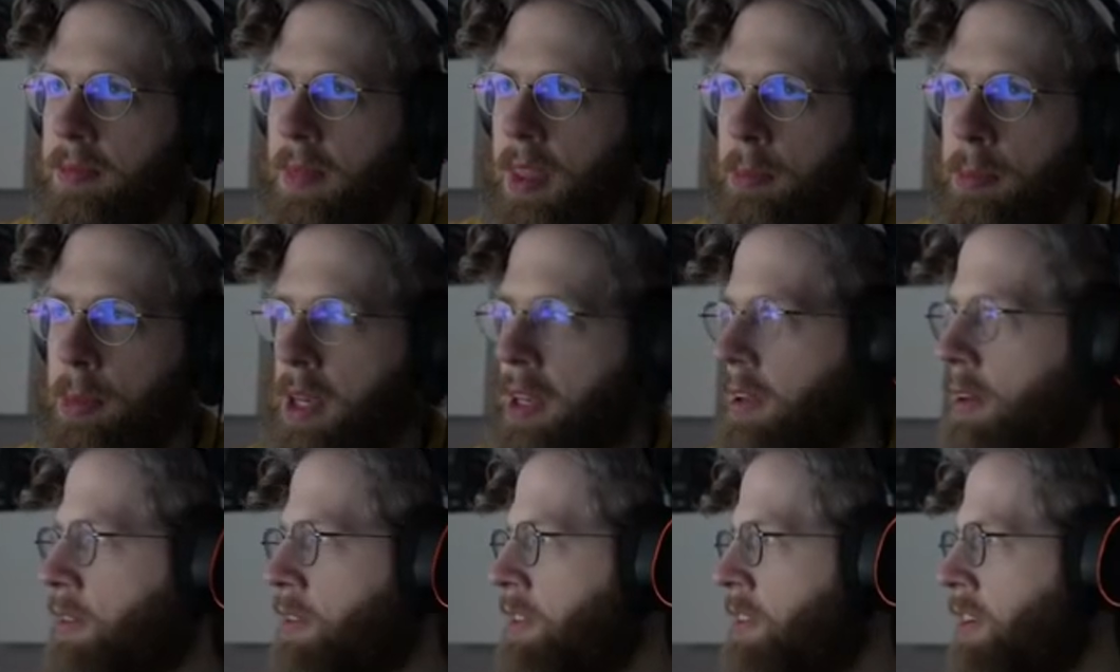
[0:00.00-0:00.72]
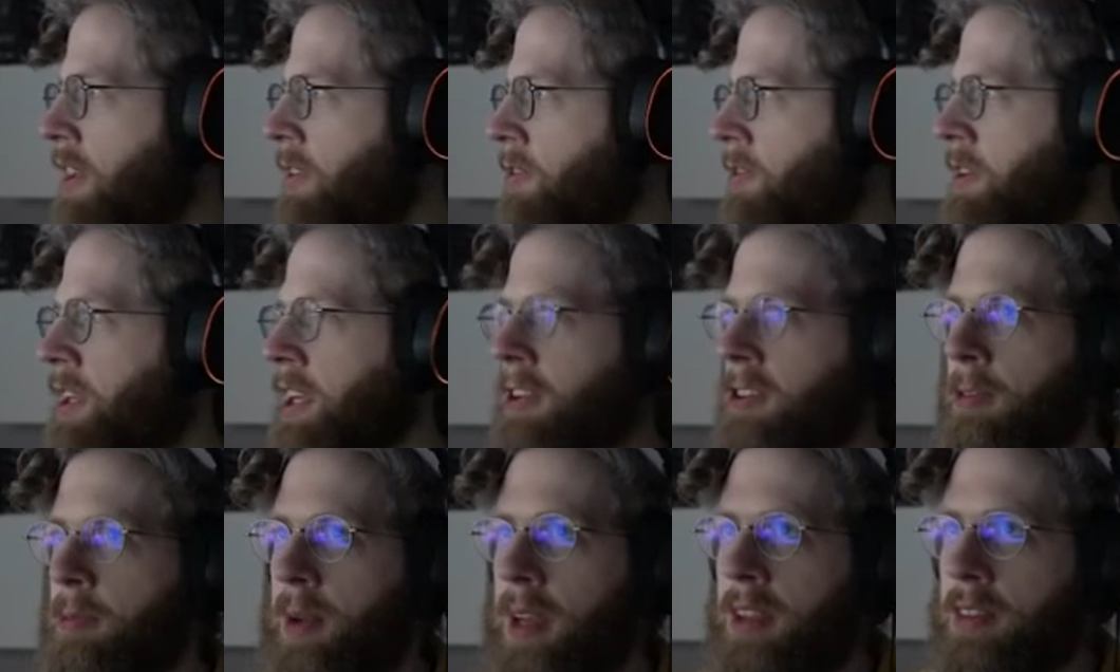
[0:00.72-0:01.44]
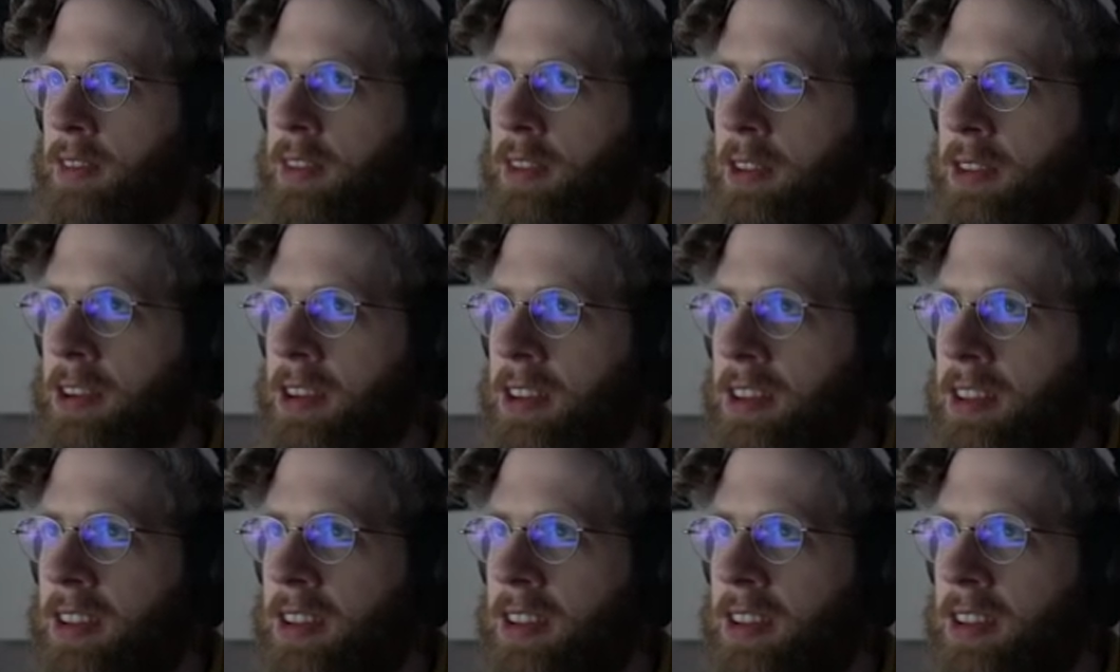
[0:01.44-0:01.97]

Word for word: But here's another necromancer.